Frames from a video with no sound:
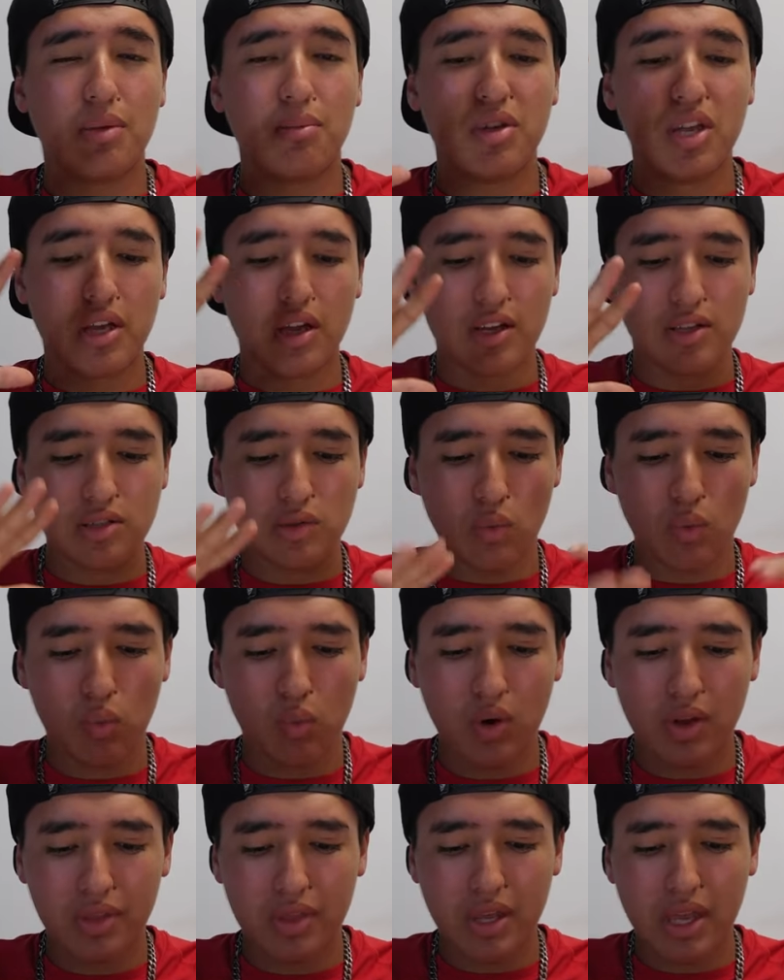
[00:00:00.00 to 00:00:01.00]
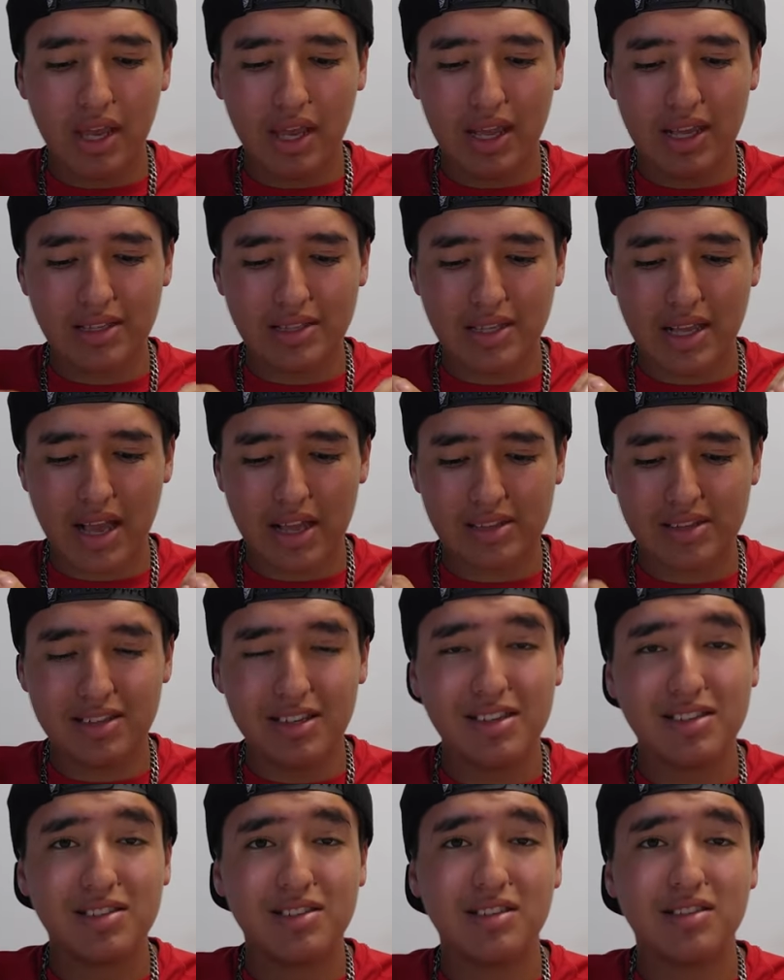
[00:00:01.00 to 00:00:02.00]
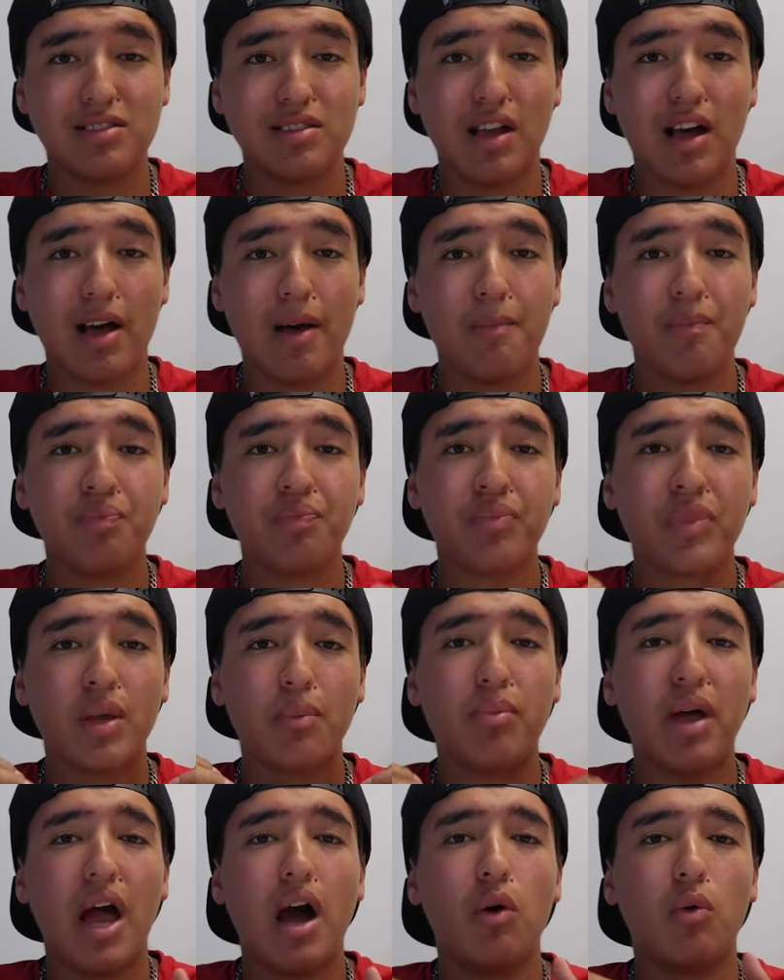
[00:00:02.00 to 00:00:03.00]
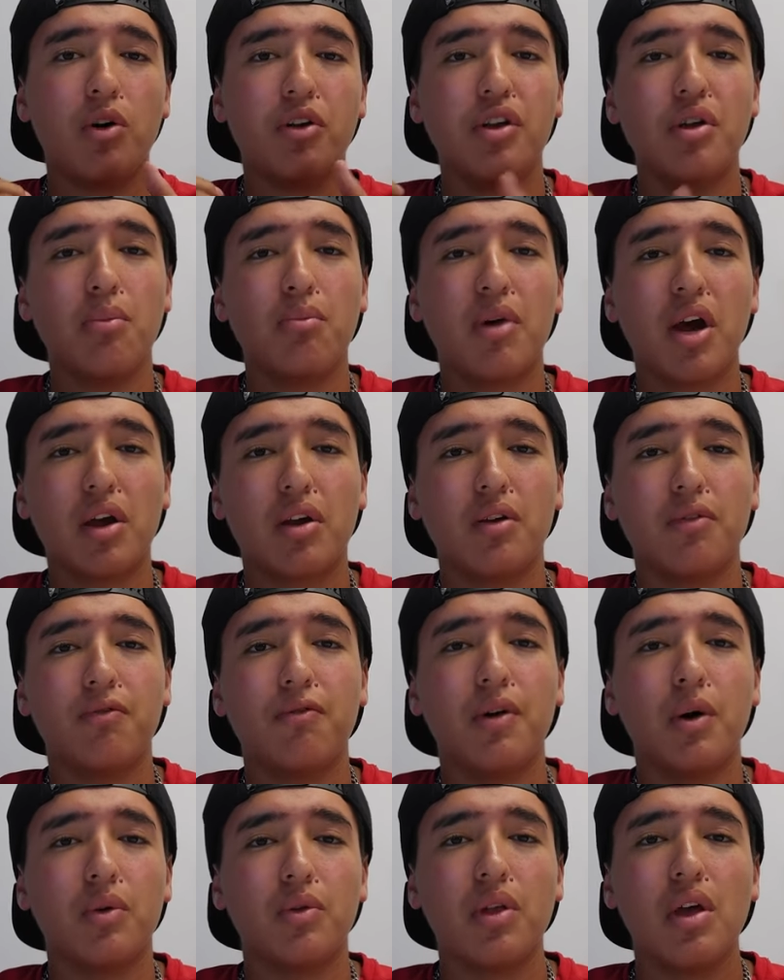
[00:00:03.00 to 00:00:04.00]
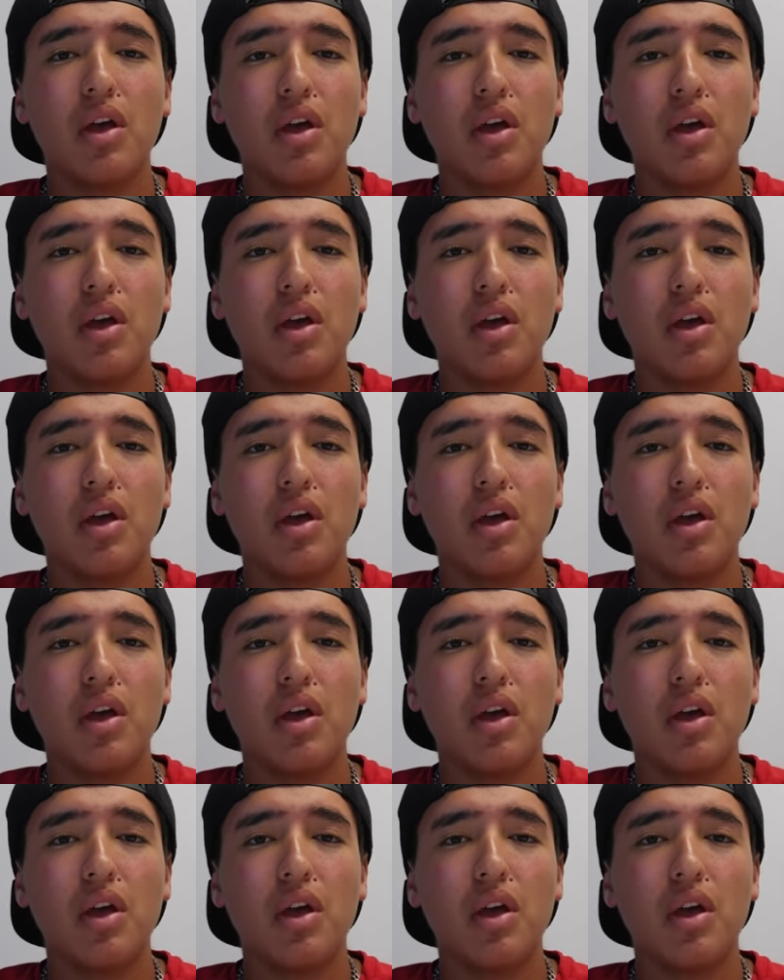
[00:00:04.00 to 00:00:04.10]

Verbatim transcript: because one thing is that this does not power your microphone.